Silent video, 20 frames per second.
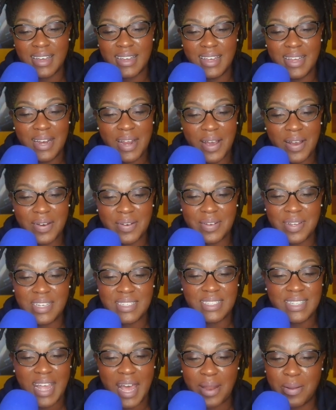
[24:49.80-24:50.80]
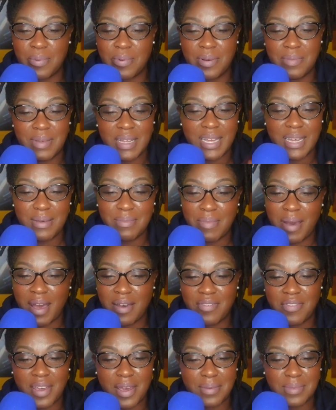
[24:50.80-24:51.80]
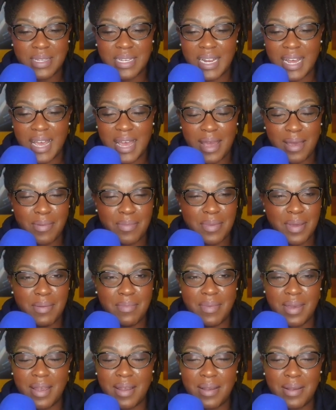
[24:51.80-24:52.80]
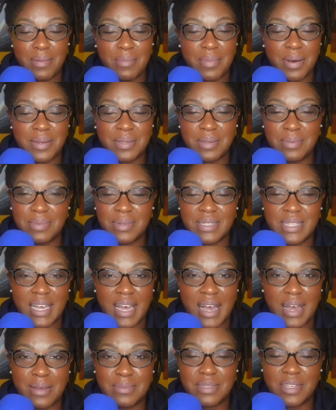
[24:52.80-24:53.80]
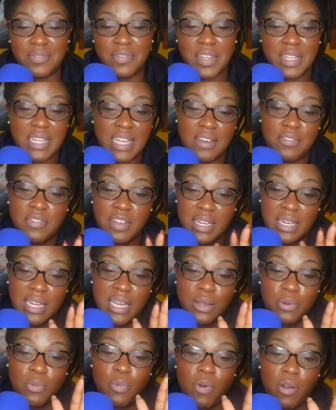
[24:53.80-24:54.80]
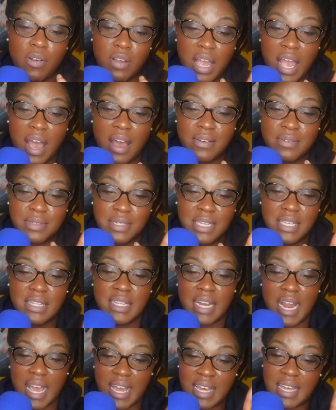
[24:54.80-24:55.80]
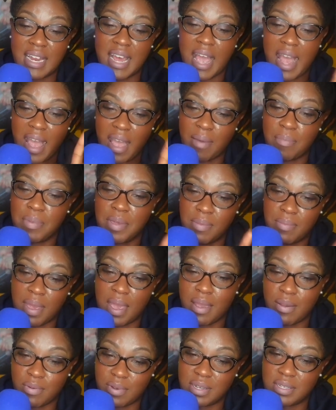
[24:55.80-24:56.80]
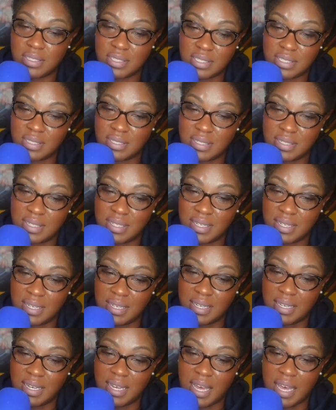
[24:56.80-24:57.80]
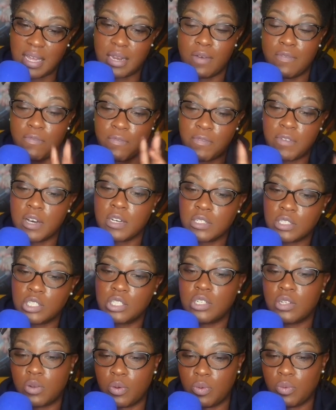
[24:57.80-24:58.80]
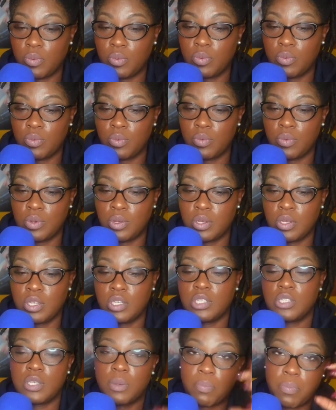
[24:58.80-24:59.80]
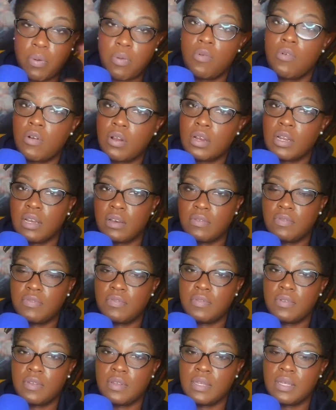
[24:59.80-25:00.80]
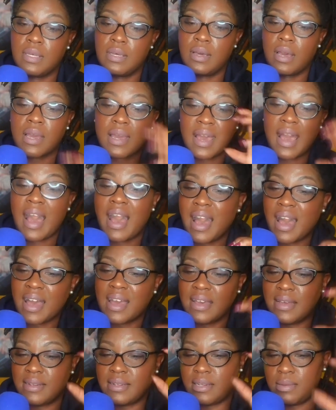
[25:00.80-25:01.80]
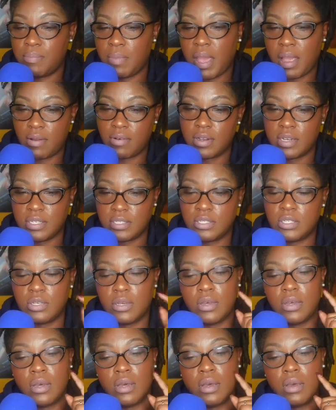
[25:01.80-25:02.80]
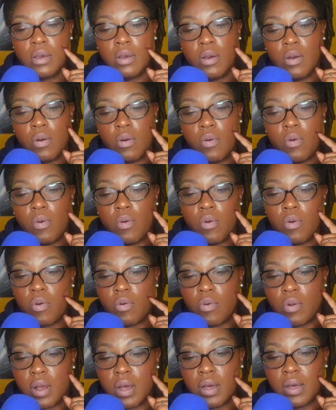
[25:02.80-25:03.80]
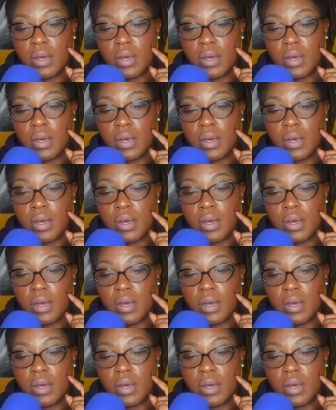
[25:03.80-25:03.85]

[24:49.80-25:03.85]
you know, it's not a woman in my family that hadn't been married multiple times. If it if it didn't work out, either they in a happy marriage, in a functional, supportive, kind marriage. Or,